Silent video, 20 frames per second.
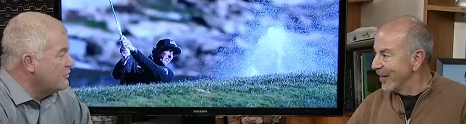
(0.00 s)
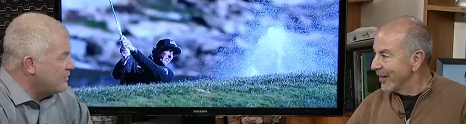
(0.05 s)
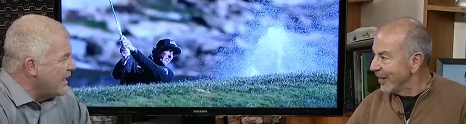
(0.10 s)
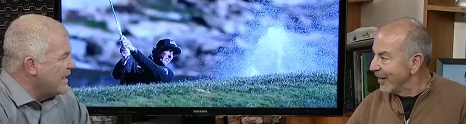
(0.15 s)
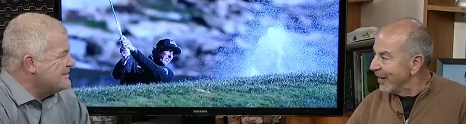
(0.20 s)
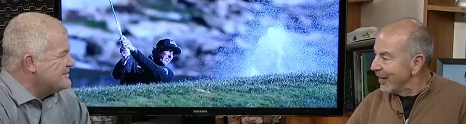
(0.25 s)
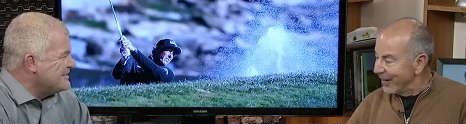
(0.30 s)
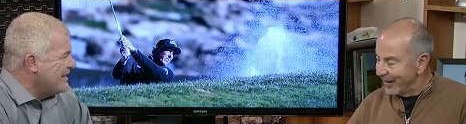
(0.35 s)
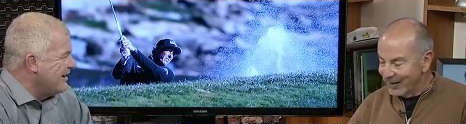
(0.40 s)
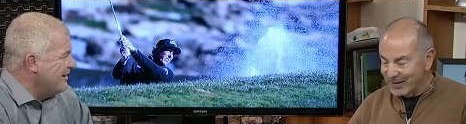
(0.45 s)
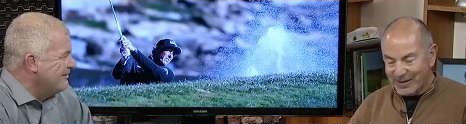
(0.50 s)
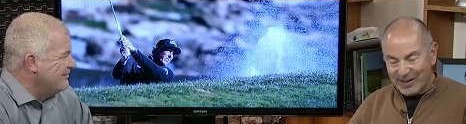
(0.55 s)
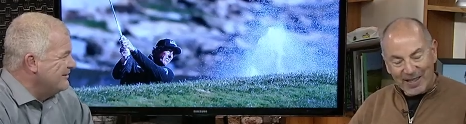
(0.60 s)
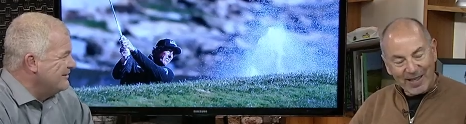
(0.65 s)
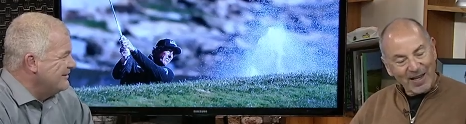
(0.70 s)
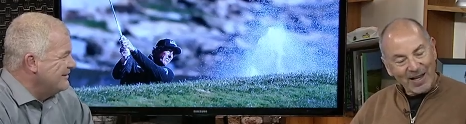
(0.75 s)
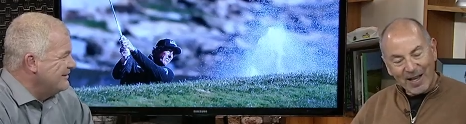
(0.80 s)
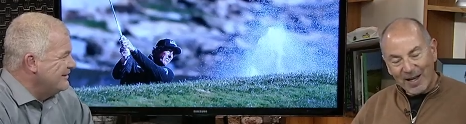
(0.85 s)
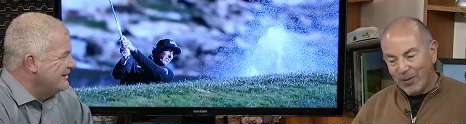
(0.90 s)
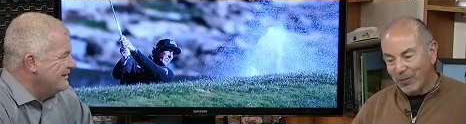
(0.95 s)
Speaker 1: think so? He'll
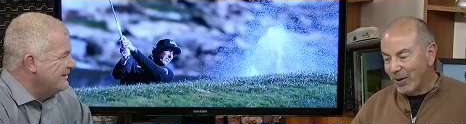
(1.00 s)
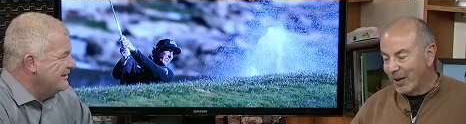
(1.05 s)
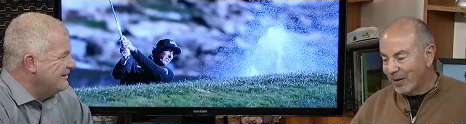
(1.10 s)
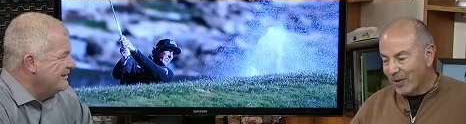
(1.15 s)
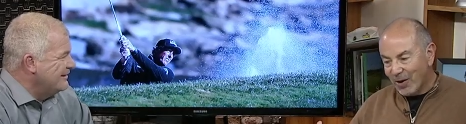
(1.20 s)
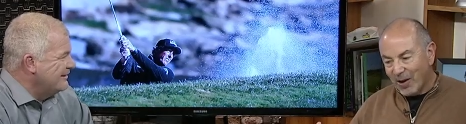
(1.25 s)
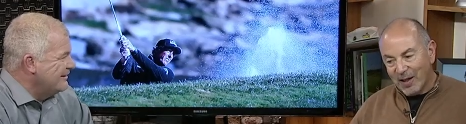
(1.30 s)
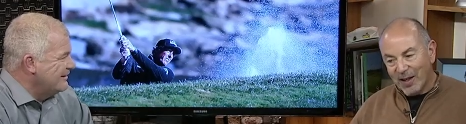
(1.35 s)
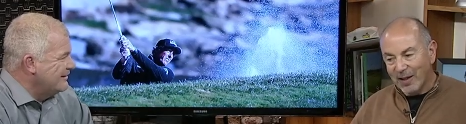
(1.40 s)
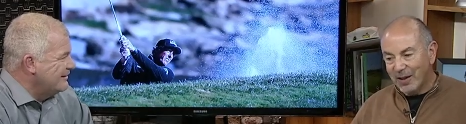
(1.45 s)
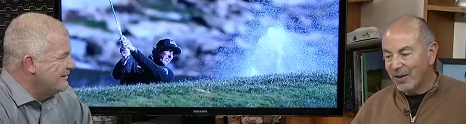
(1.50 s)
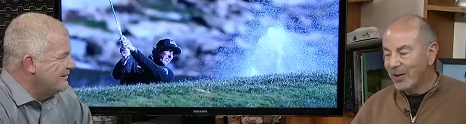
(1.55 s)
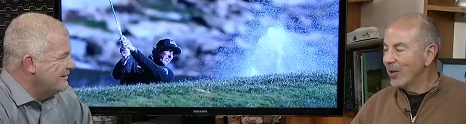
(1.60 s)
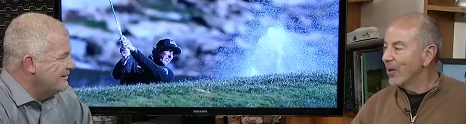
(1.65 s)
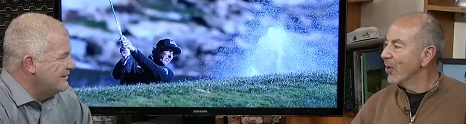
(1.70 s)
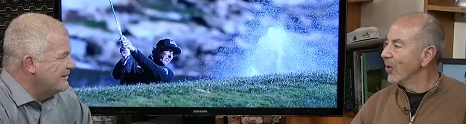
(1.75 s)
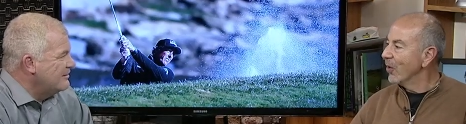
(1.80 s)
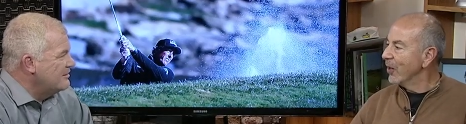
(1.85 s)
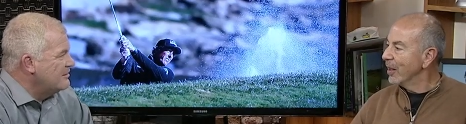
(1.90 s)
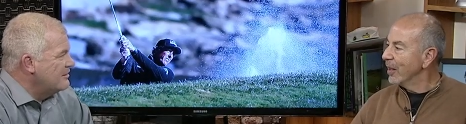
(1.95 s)
say, I rethought it, you
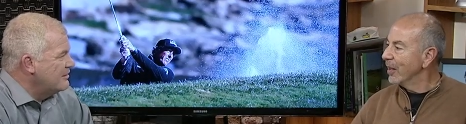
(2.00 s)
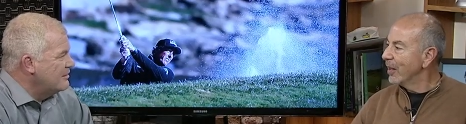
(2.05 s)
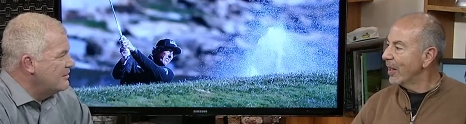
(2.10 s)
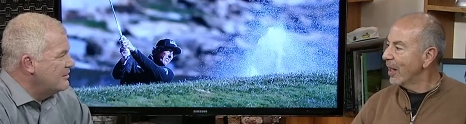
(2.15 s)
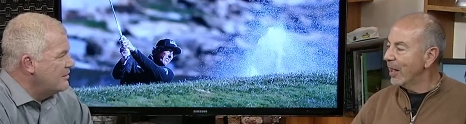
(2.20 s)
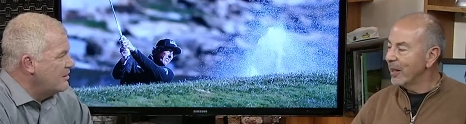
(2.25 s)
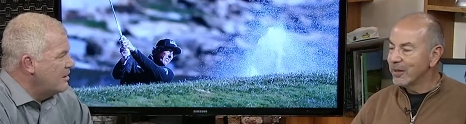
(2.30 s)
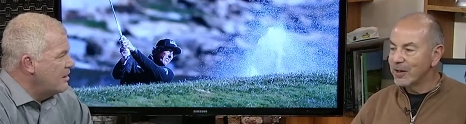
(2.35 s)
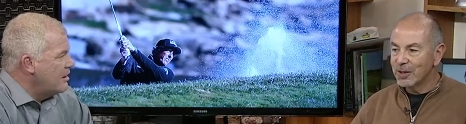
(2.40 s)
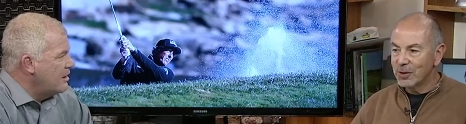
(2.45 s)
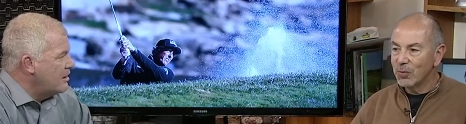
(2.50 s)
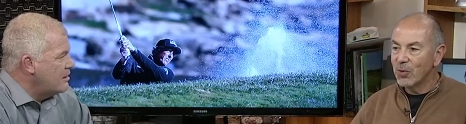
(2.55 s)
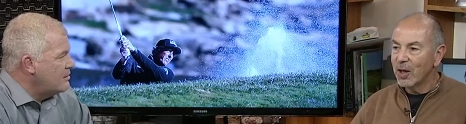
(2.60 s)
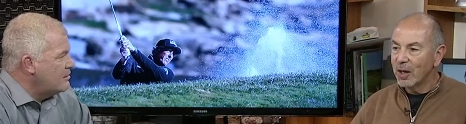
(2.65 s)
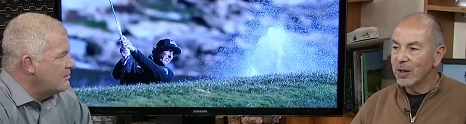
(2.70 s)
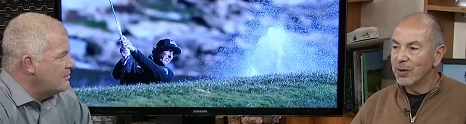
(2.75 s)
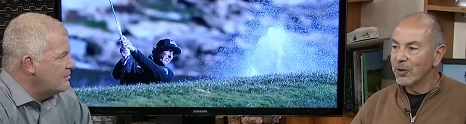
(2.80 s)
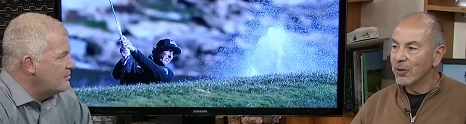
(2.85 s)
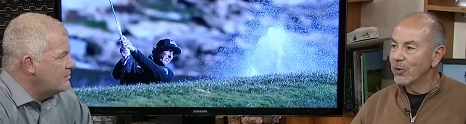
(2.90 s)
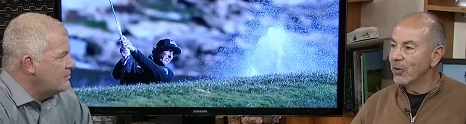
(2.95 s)
know, and I just
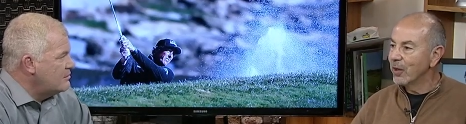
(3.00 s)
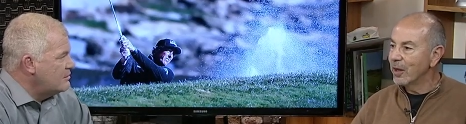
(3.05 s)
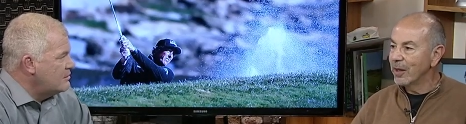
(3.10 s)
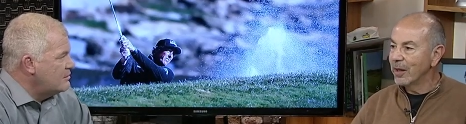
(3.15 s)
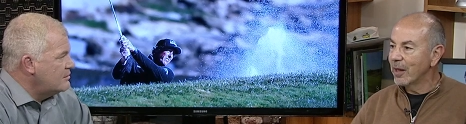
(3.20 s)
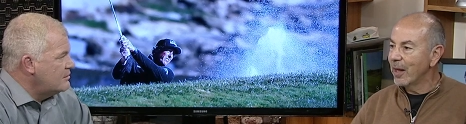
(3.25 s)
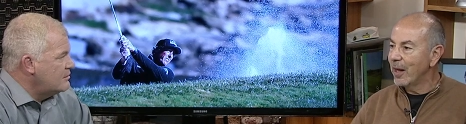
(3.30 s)
want to do it, and